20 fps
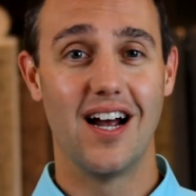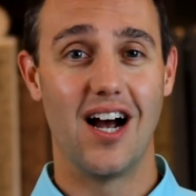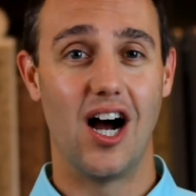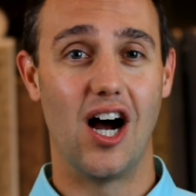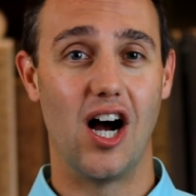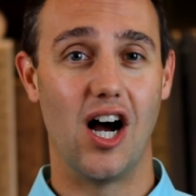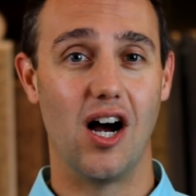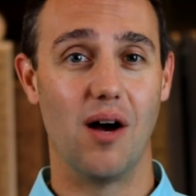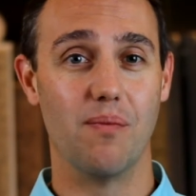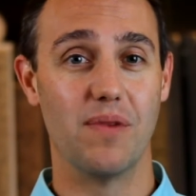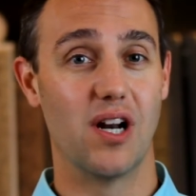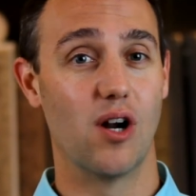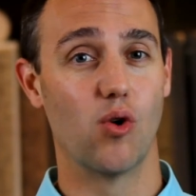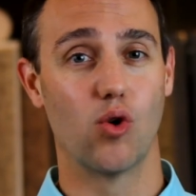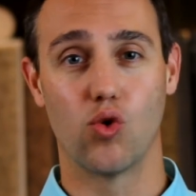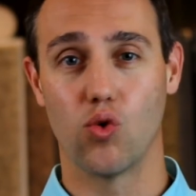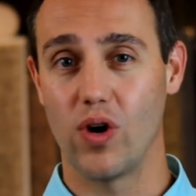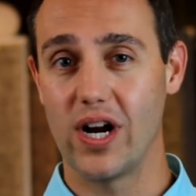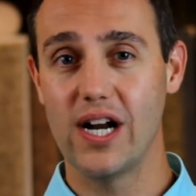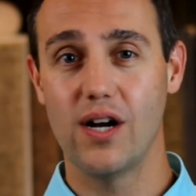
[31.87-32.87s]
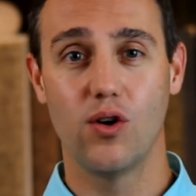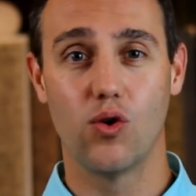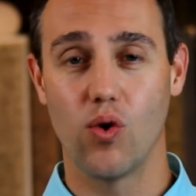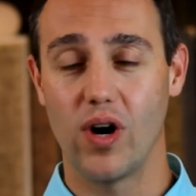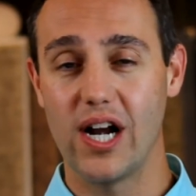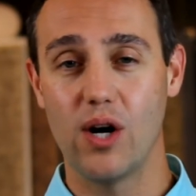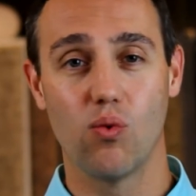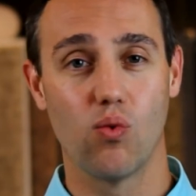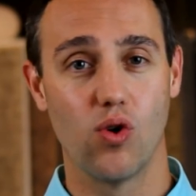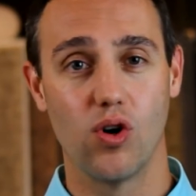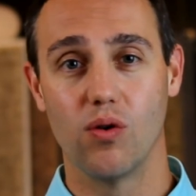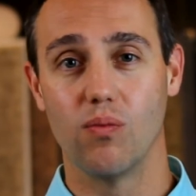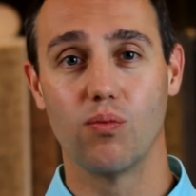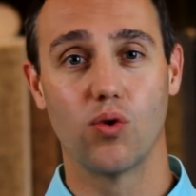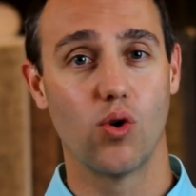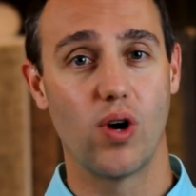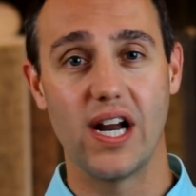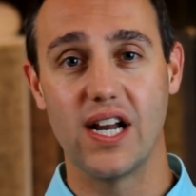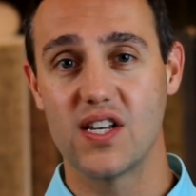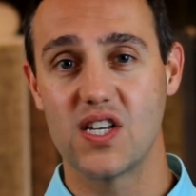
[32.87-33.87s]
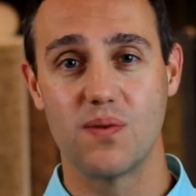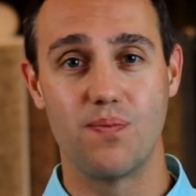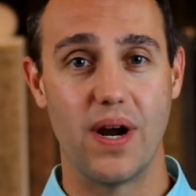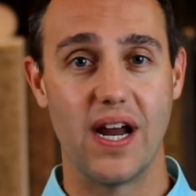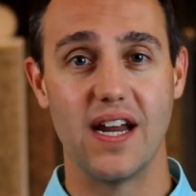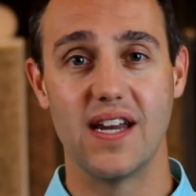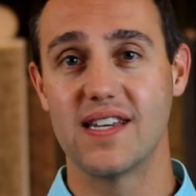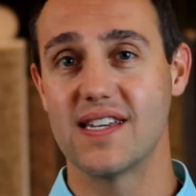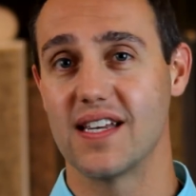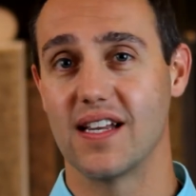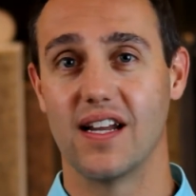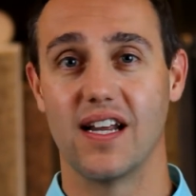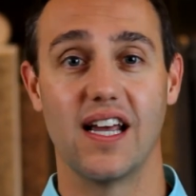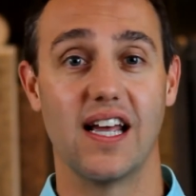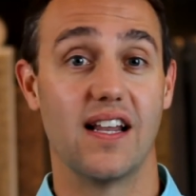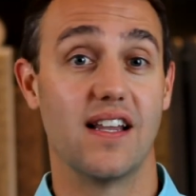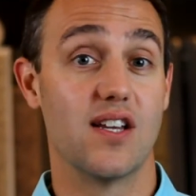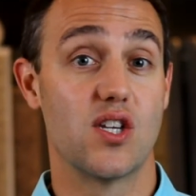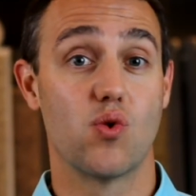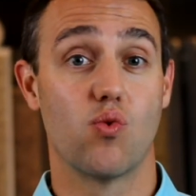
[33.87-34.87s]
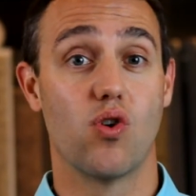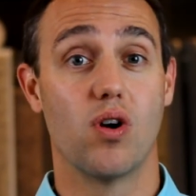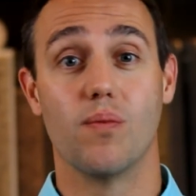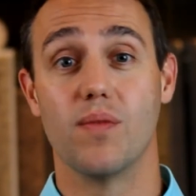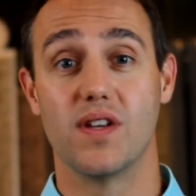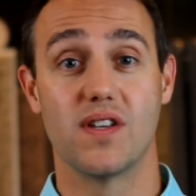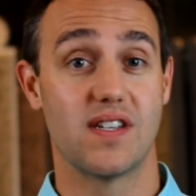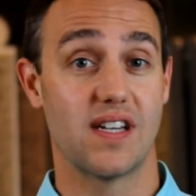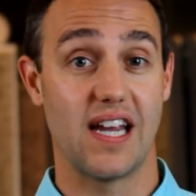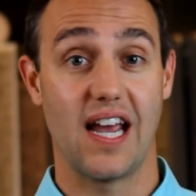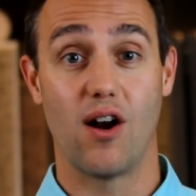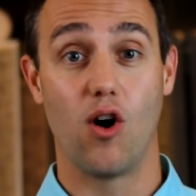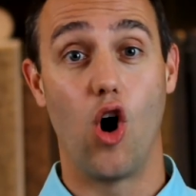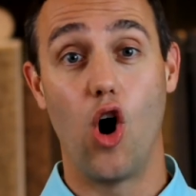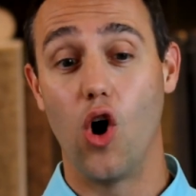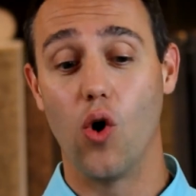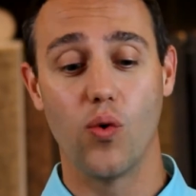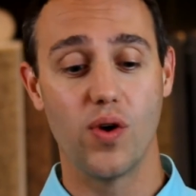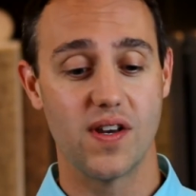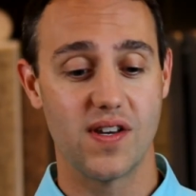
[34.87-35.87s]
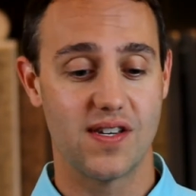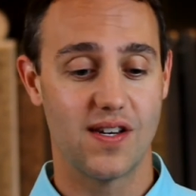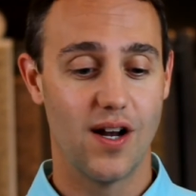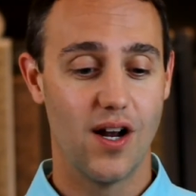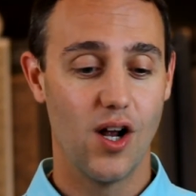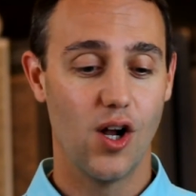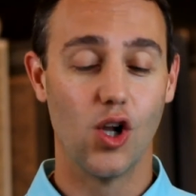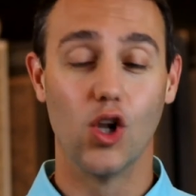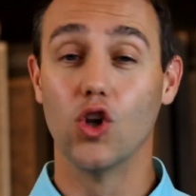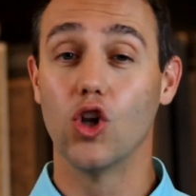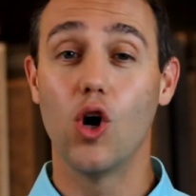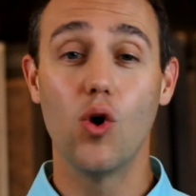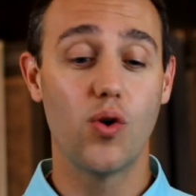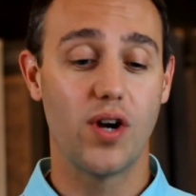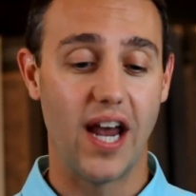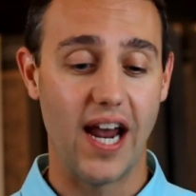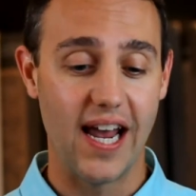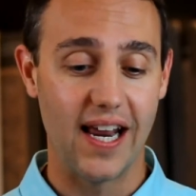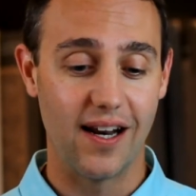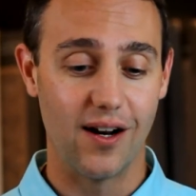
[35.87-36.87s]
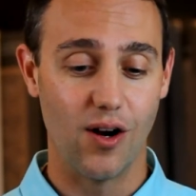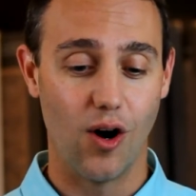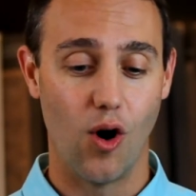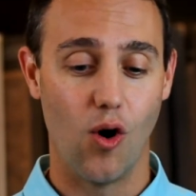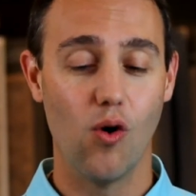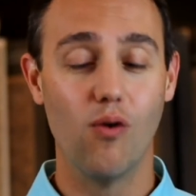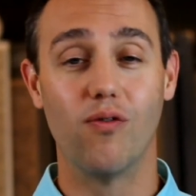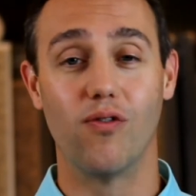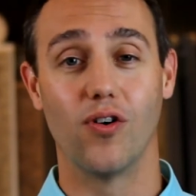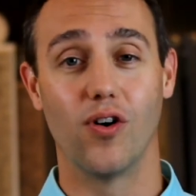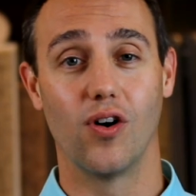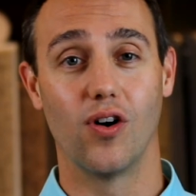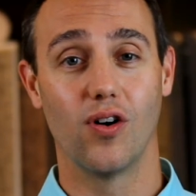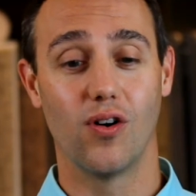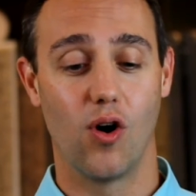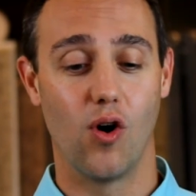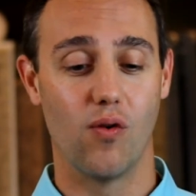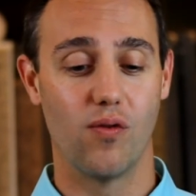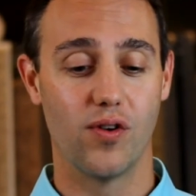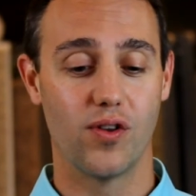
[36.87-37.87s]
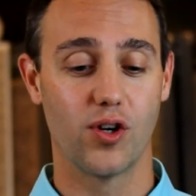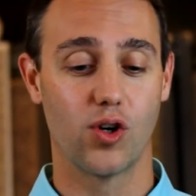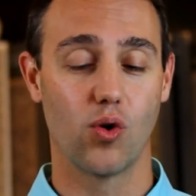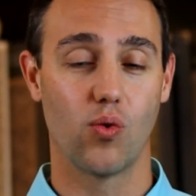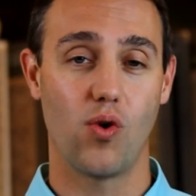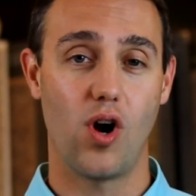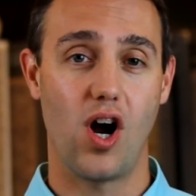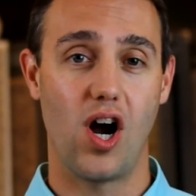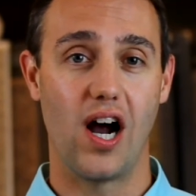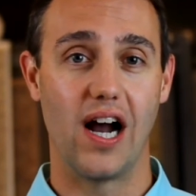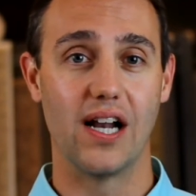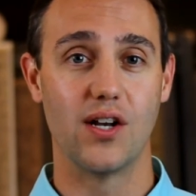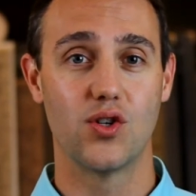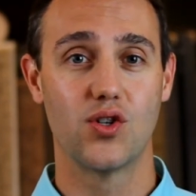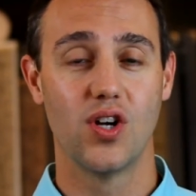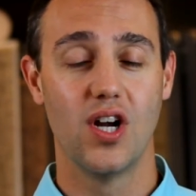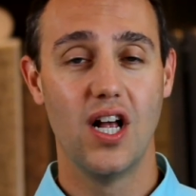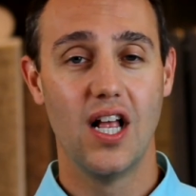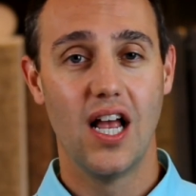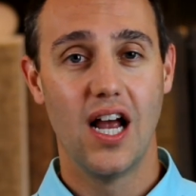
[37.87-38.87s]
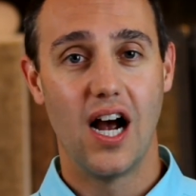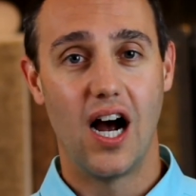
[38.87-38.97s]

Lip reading: Great room, great space, and this room is again always located over the garage.